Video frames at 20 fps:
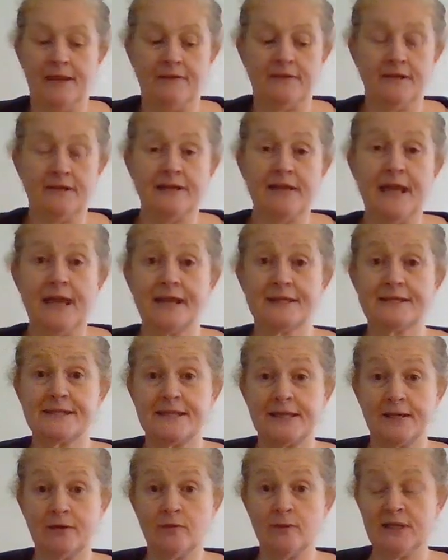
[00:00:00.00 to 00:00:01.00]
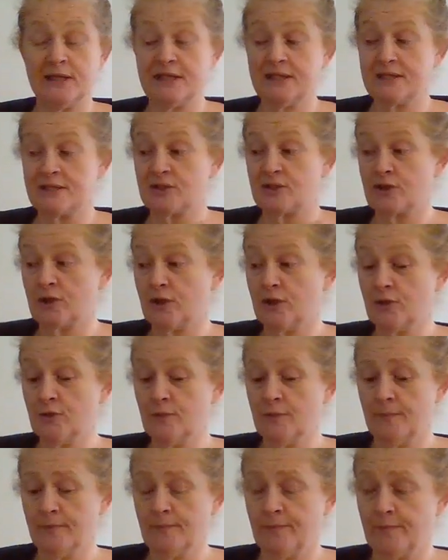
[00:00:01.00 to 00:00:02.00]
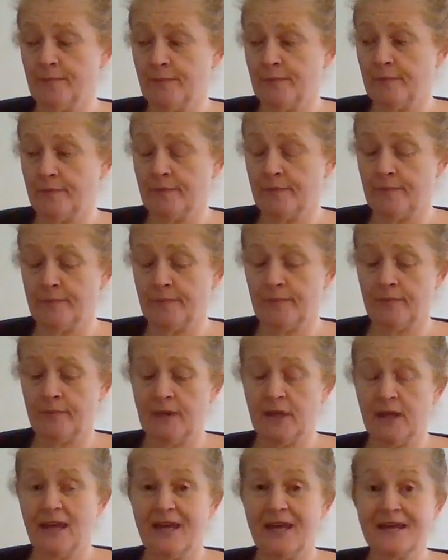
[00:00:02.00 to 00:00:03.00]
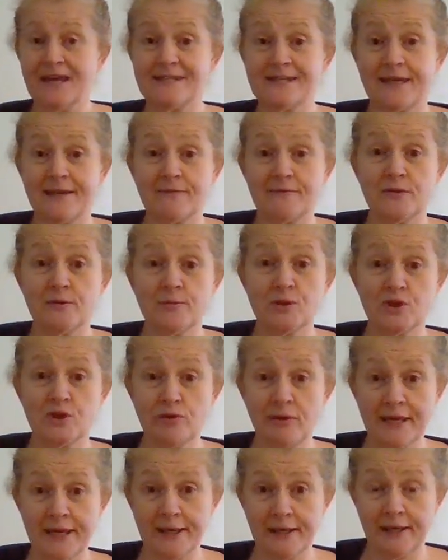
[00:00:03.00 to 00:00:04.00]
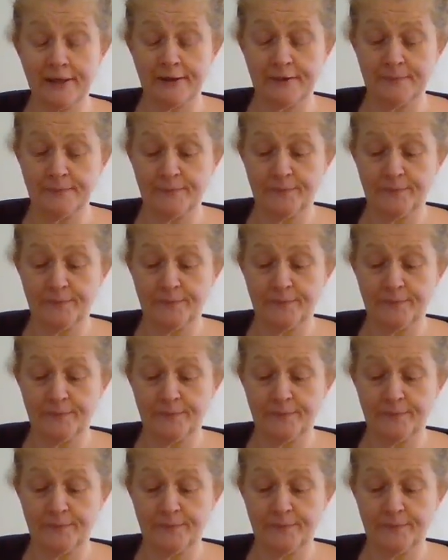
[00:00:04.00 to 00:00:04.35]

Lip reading: the next thing we need to do is give them a drink.